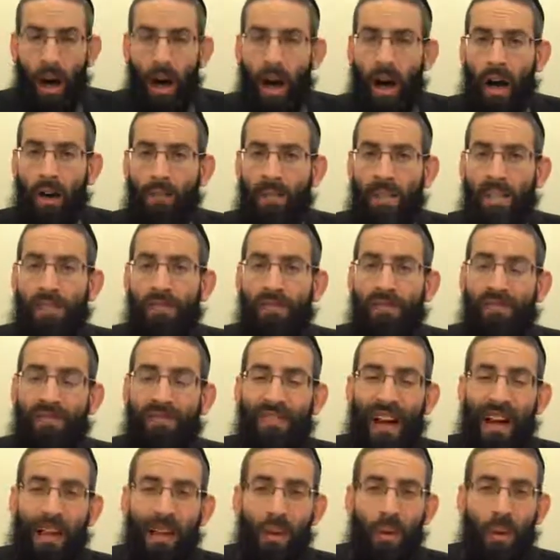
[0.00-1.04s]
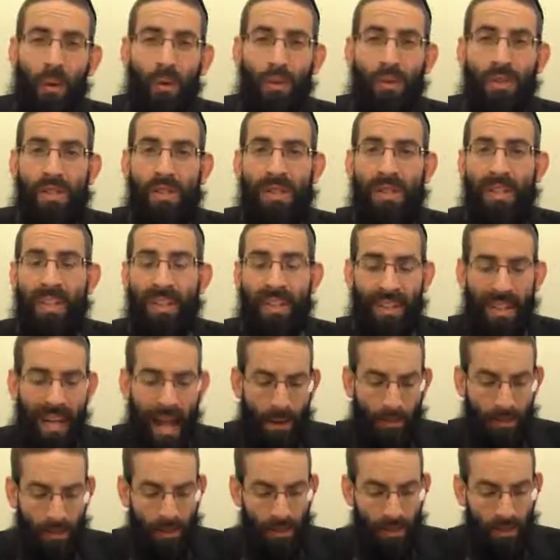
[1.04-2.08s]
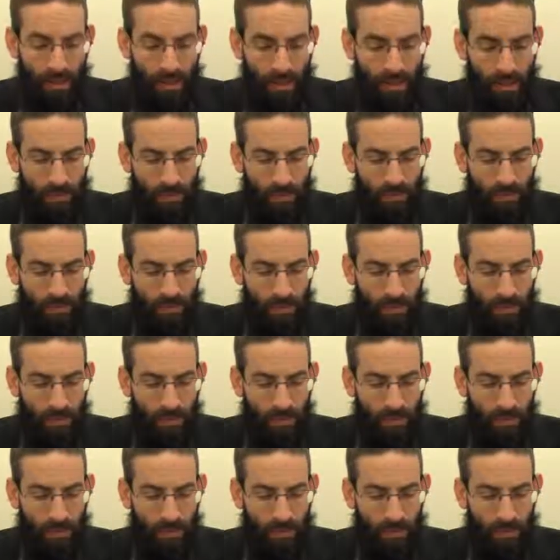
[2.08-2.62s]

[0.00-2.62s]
of his fellow city inhabitants,